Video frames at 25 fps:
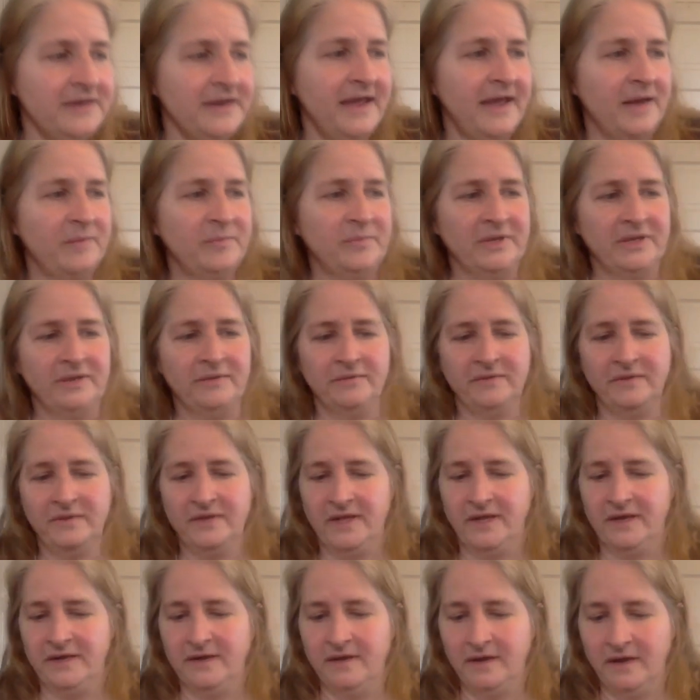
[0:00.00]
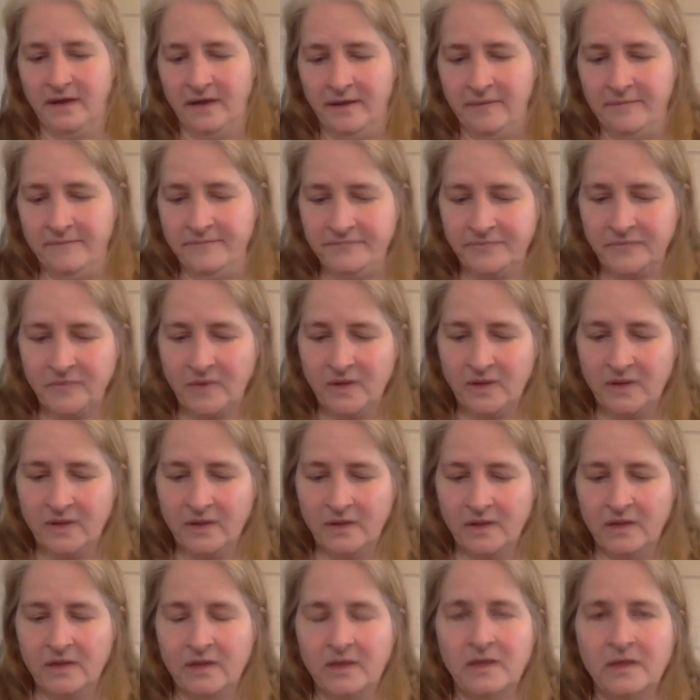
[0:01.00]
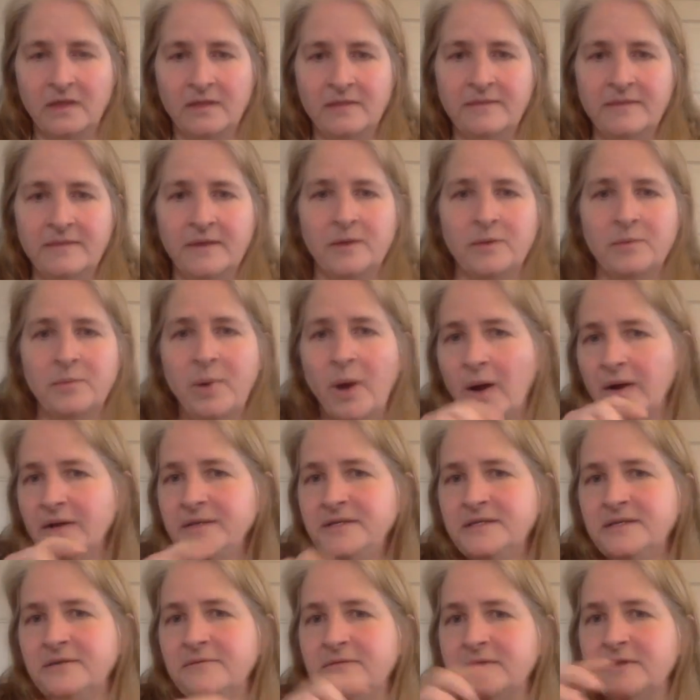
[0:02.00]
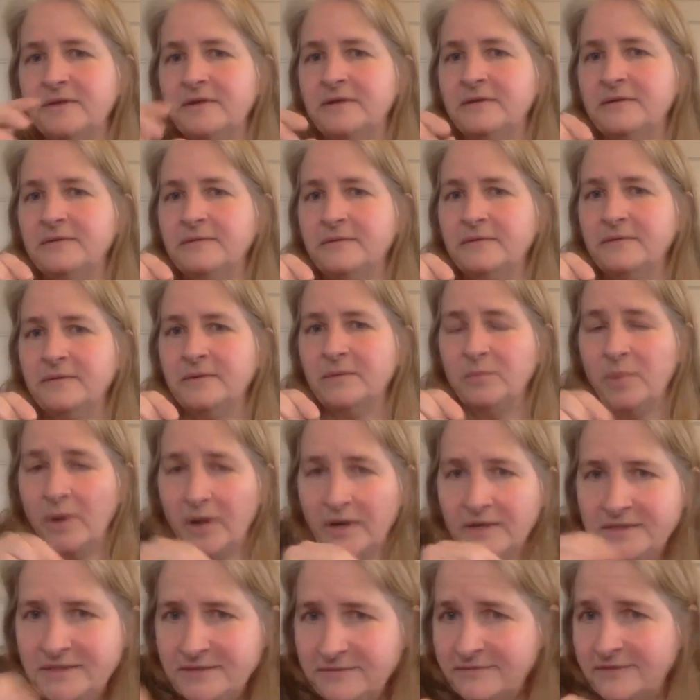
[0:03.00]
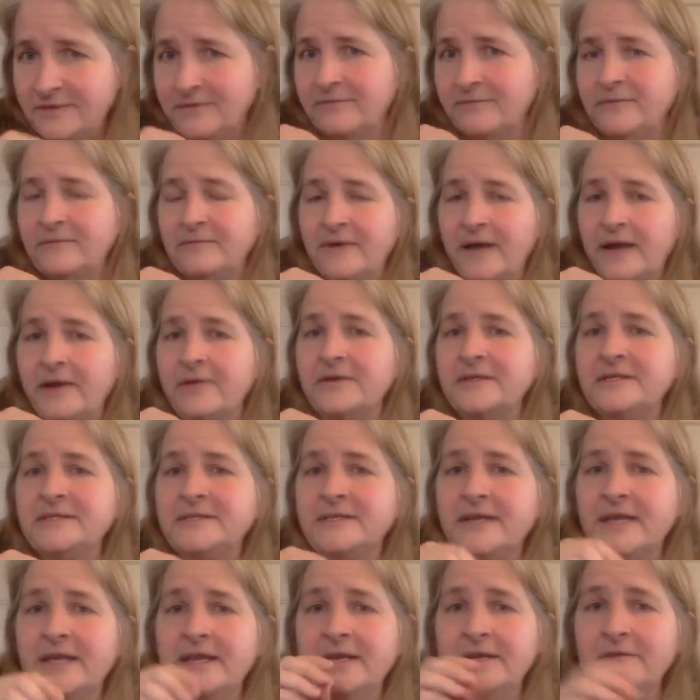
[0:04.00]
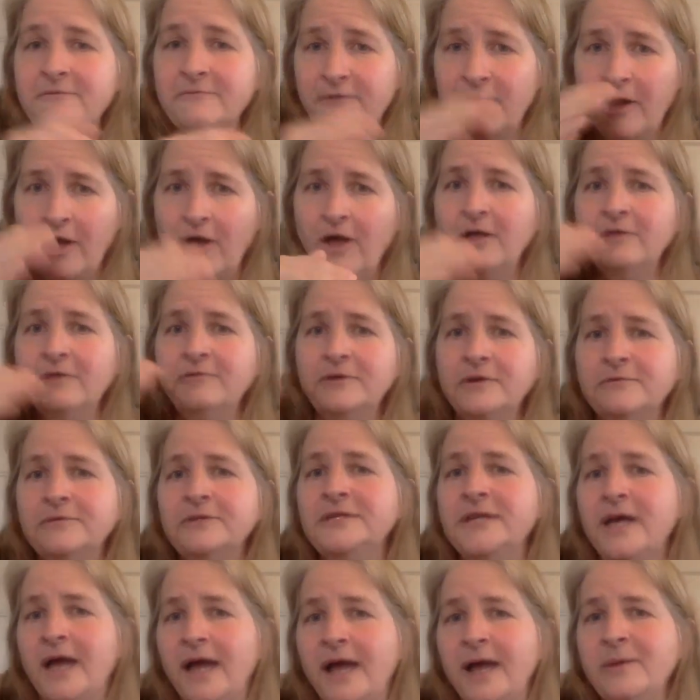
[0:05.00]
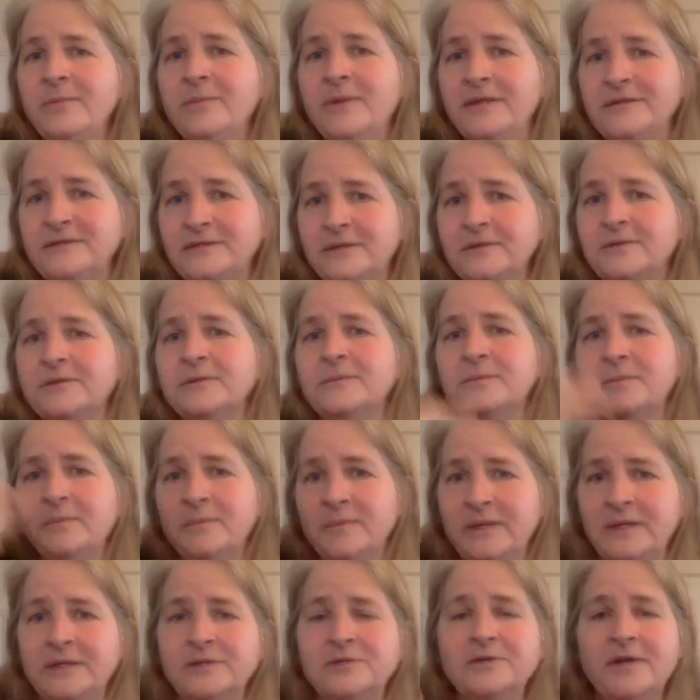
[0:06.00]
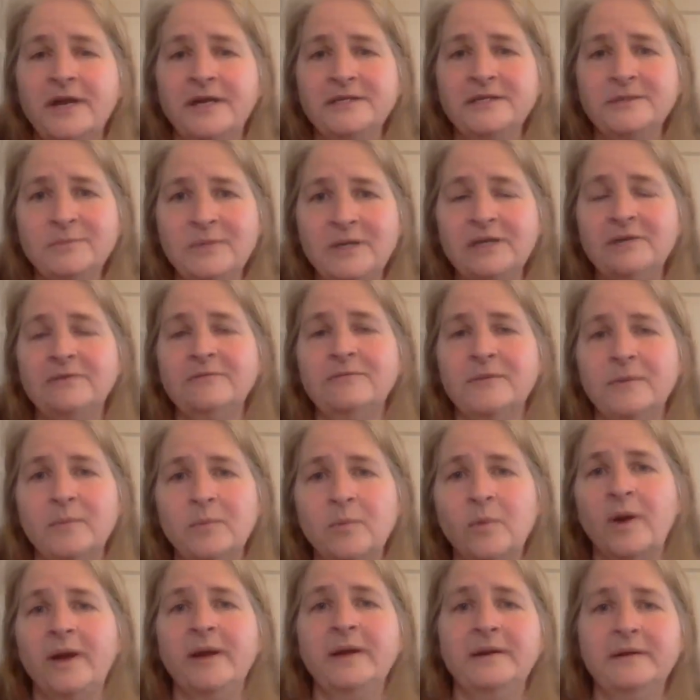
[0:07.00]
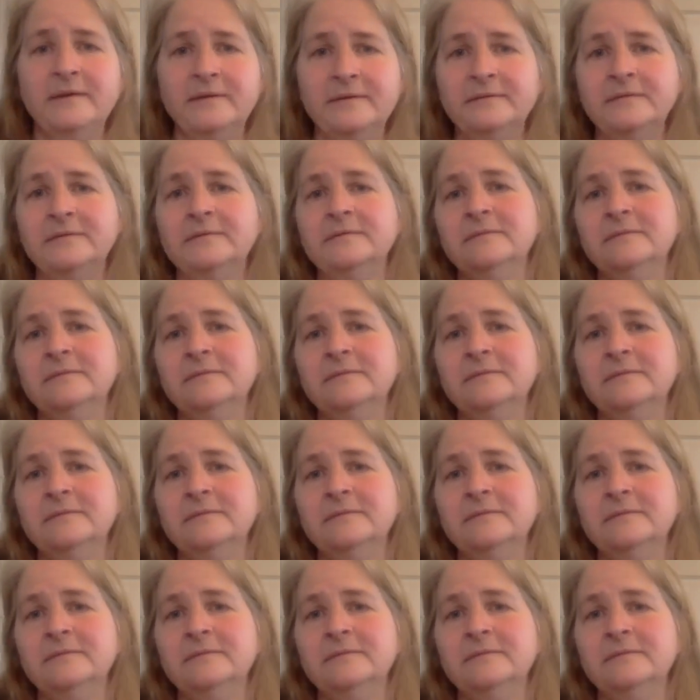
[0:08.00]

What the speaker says: happen, that the parts of the virus can evolve over time as they're being transmitted from one